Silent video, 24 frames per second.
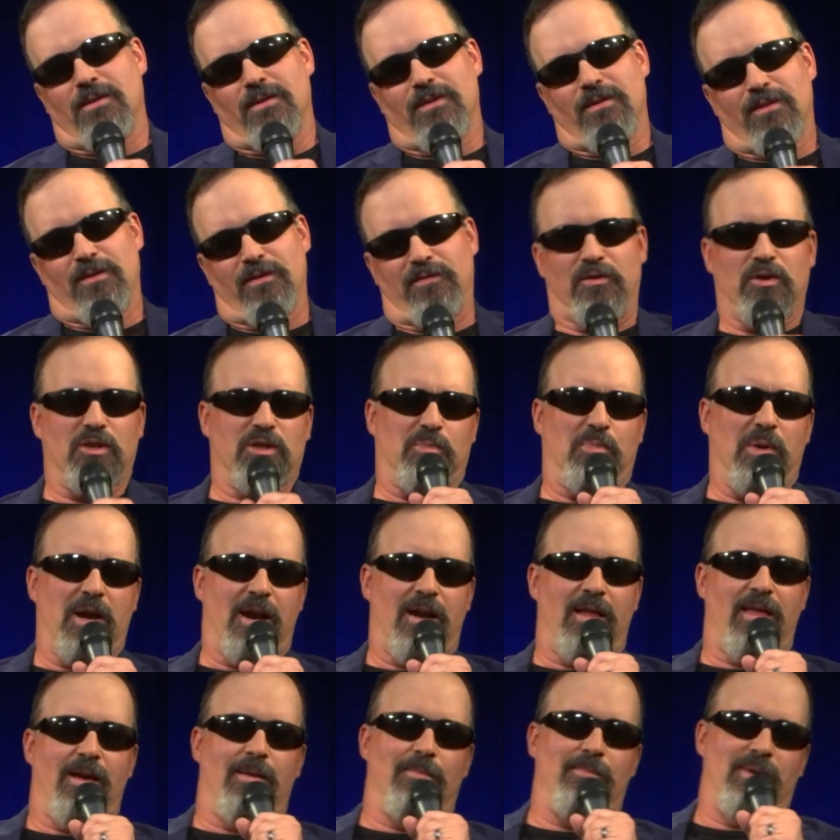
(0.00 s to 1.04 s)
The first
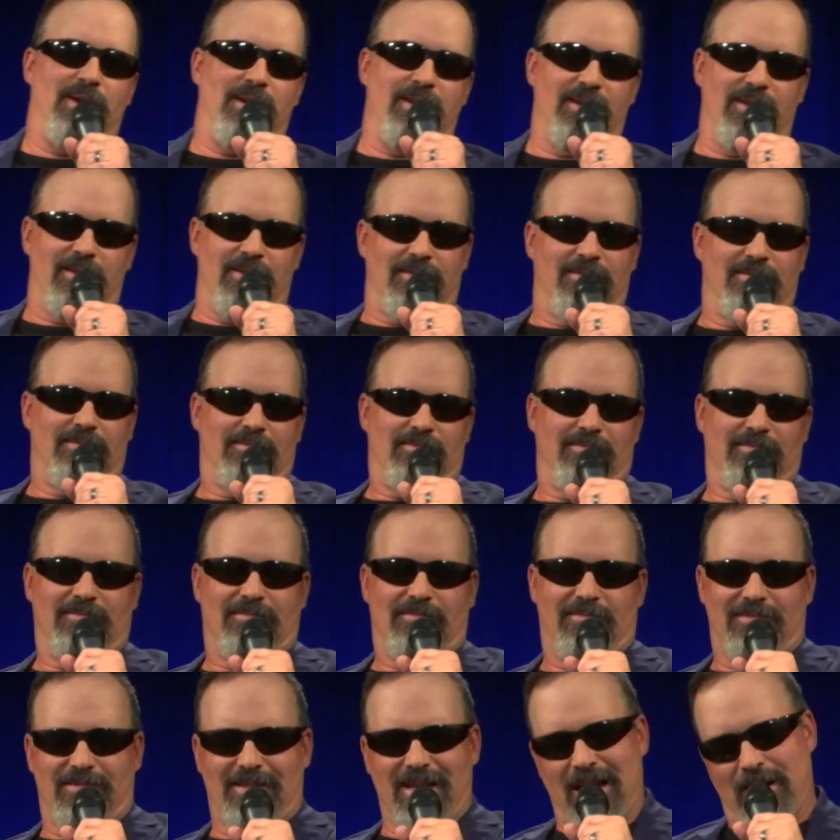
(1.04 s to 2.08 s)
part of that money,
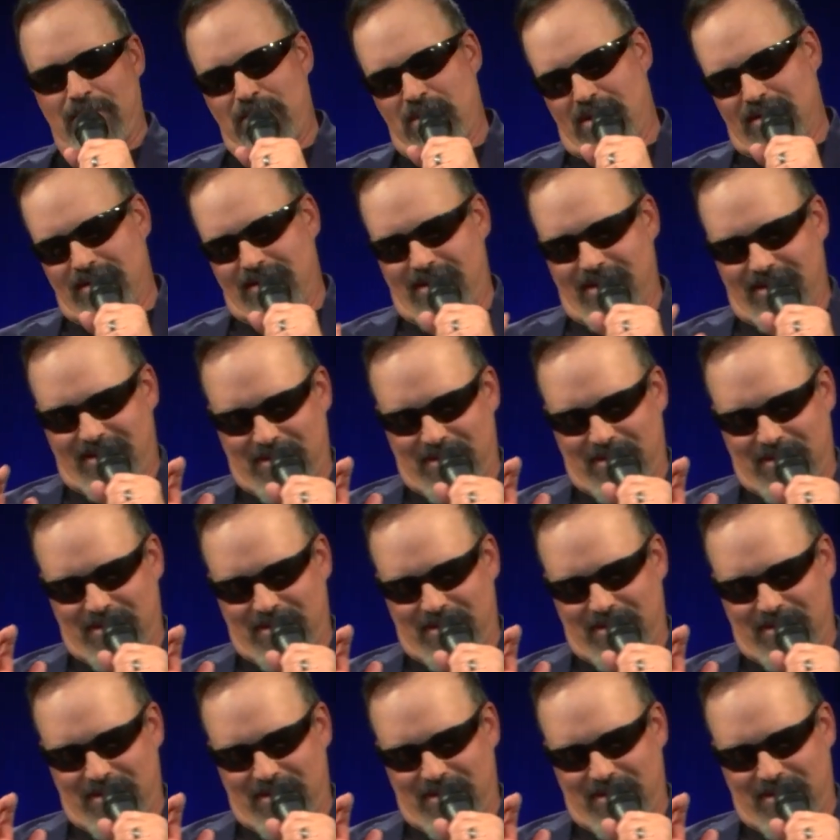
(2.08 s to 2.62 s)
dad bod's got